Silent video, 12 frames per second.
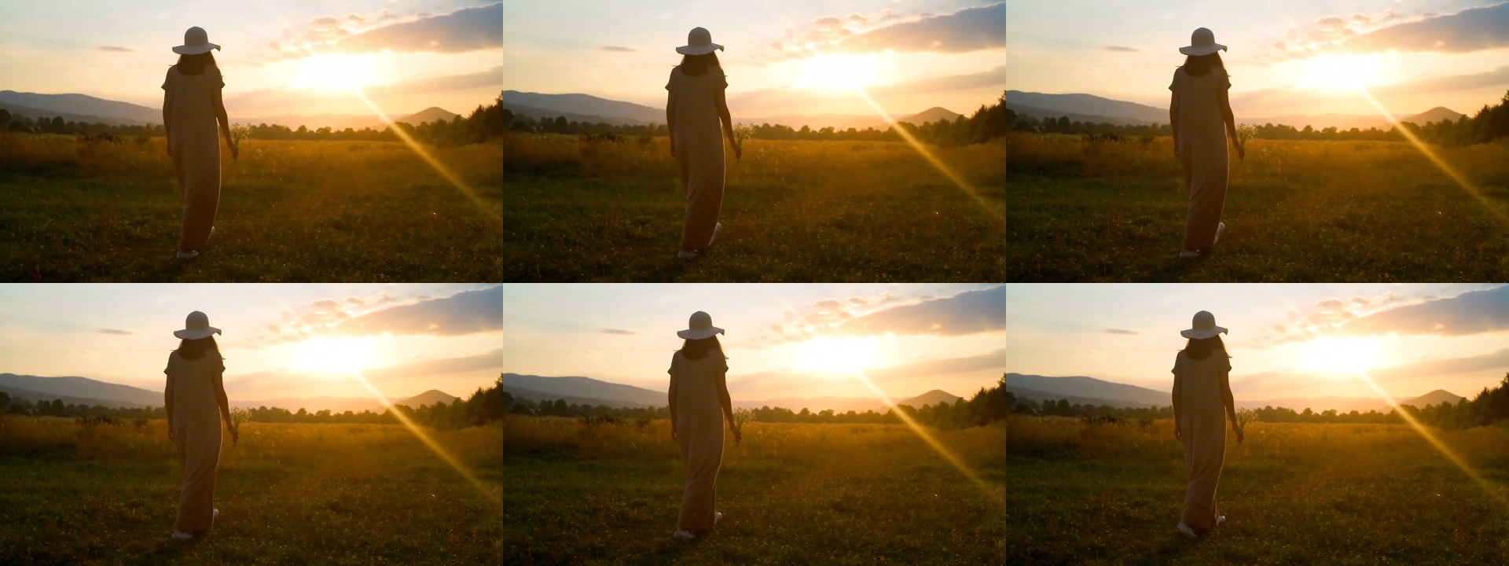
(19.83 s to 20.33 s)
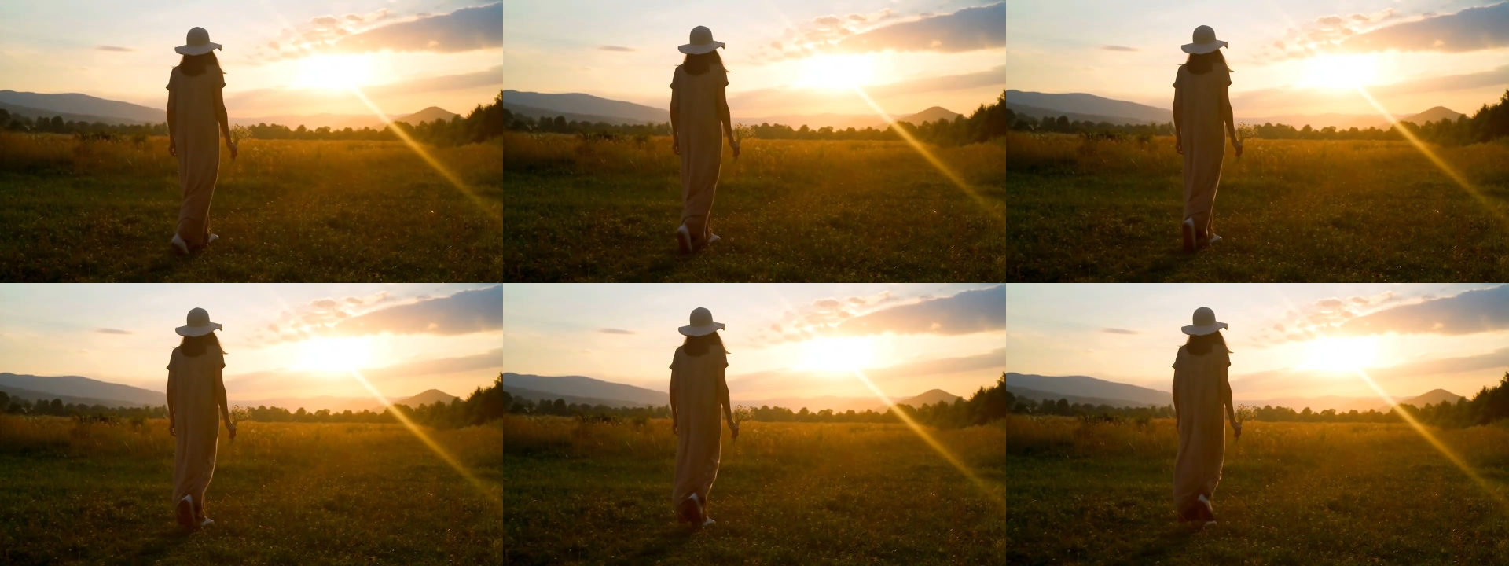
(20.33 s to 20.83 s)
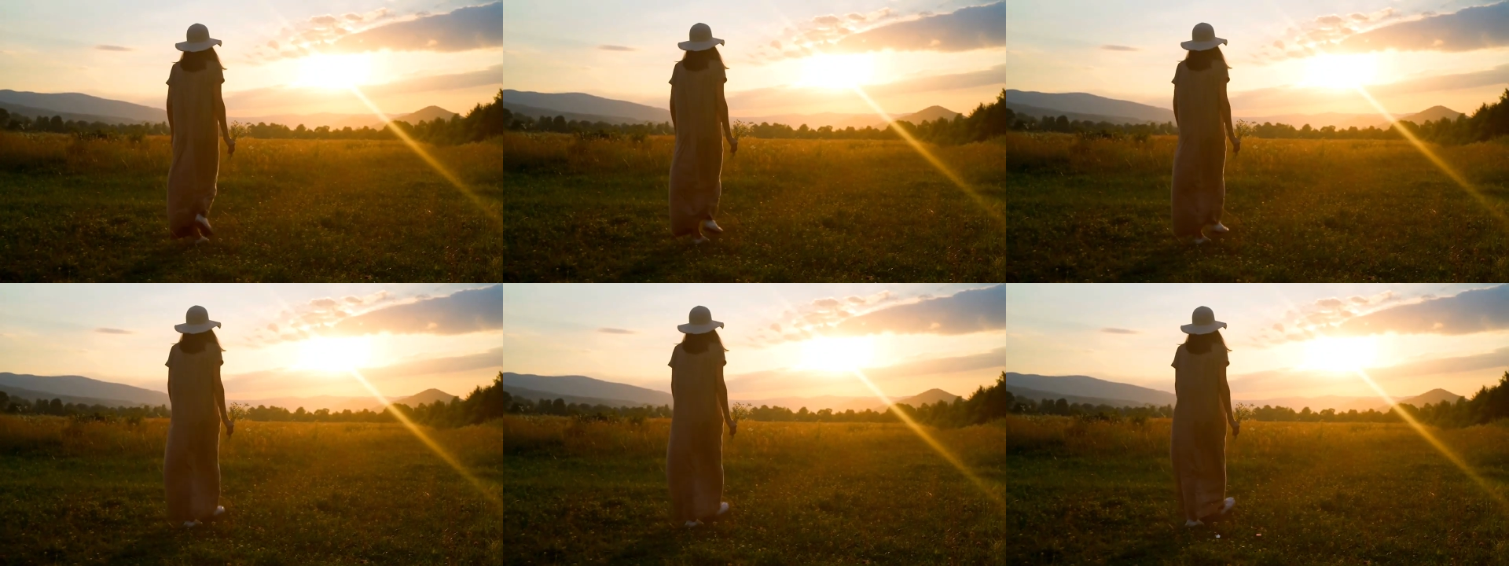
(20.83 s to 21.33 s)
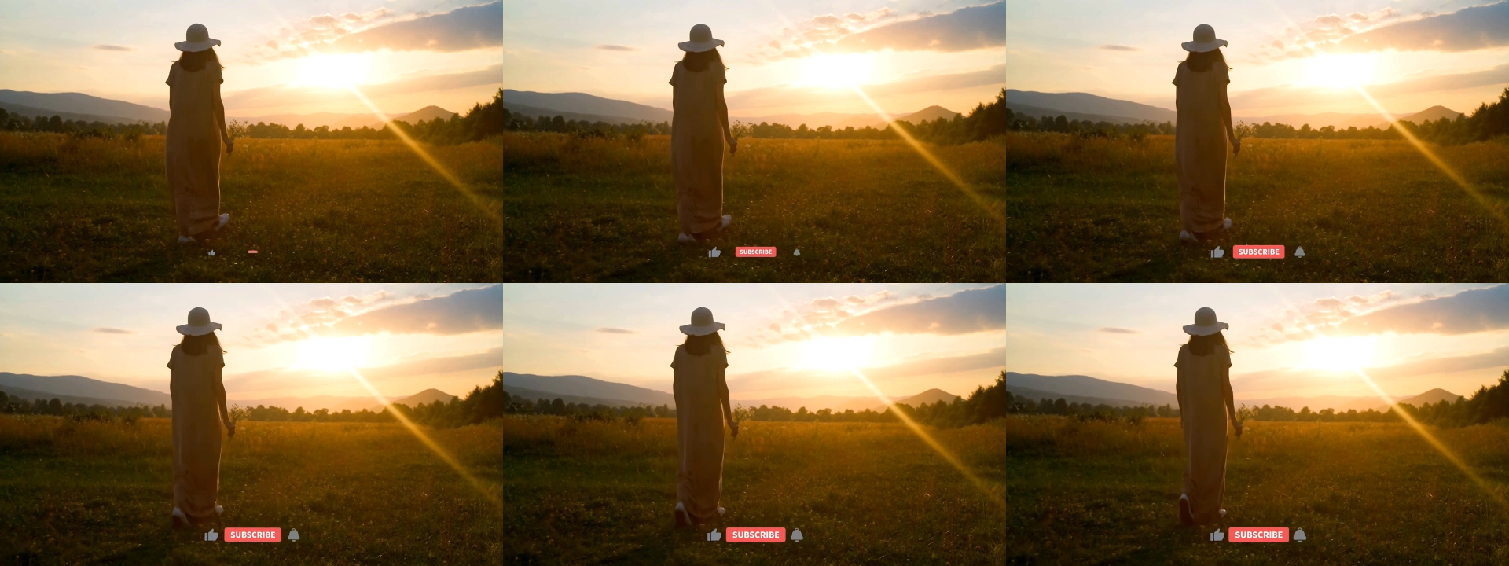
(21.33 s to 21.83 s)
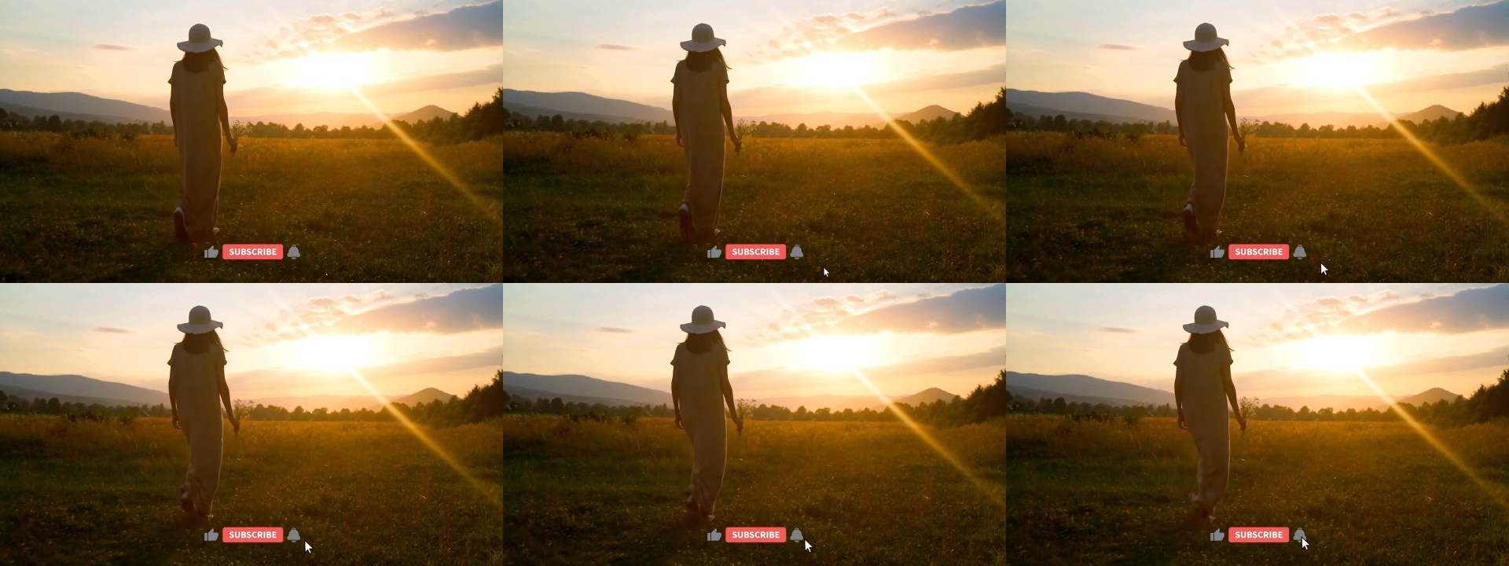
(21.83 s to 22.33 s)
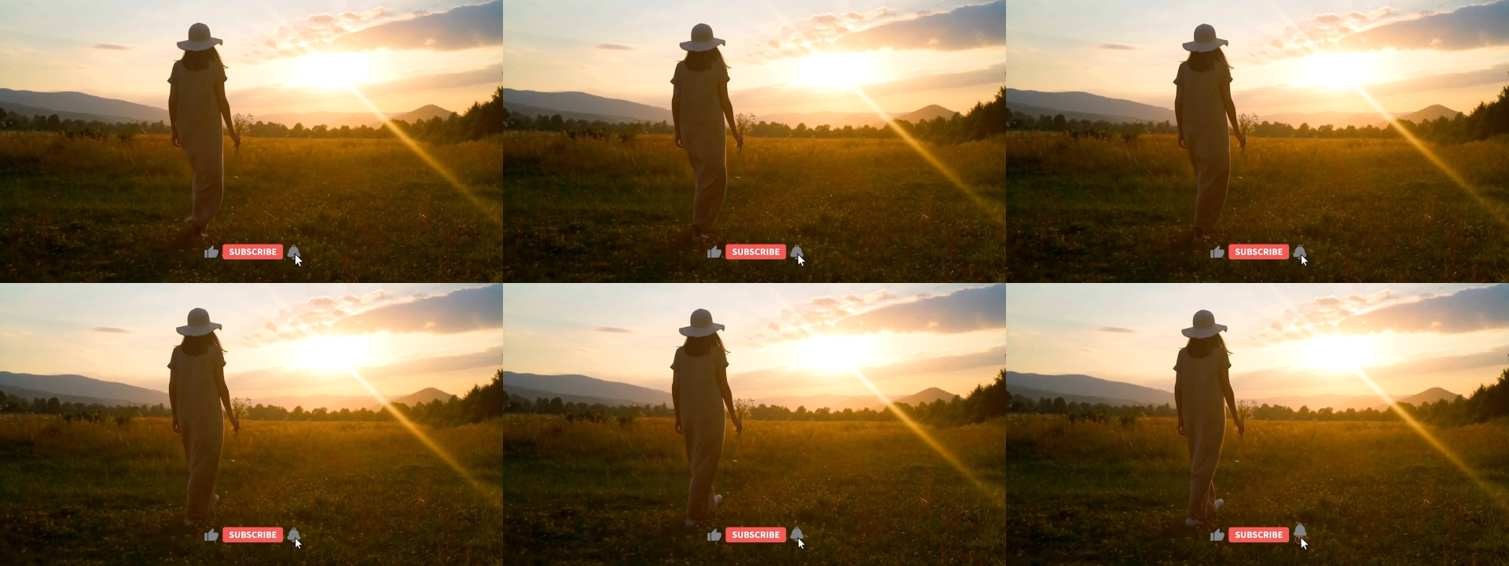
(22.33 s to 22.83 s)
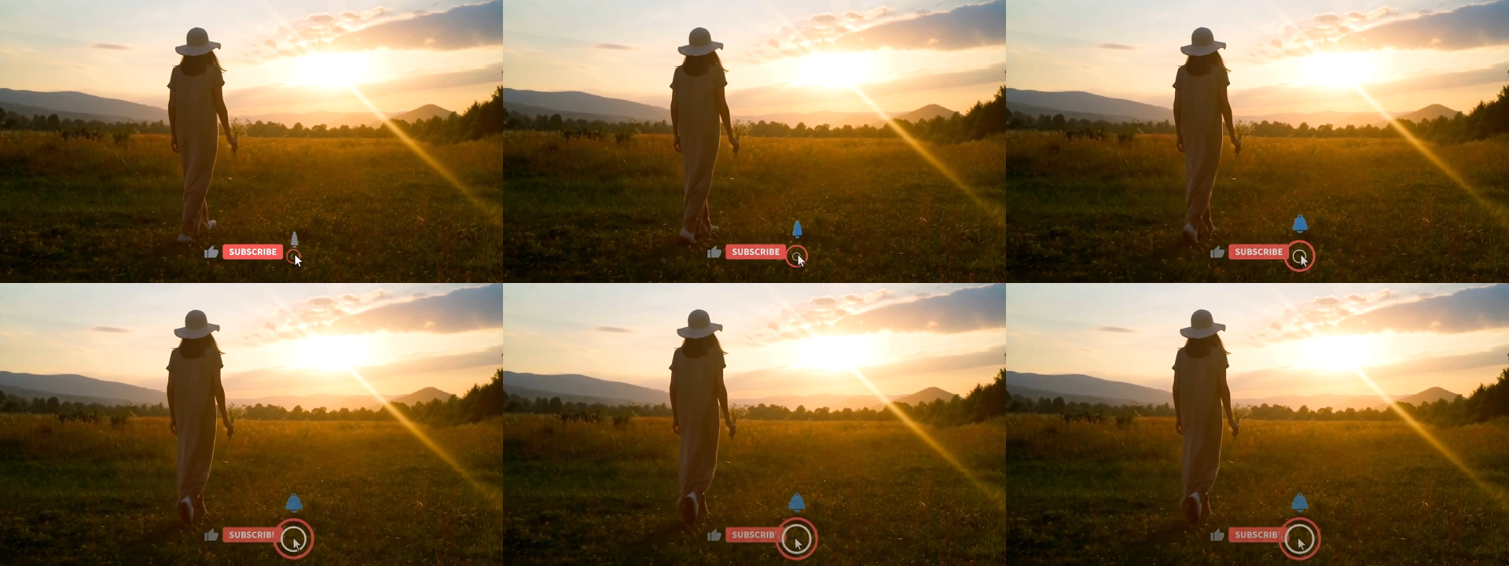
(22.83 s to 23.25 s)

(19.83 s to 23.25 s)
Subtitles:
No face is visible, so there are no lips to read.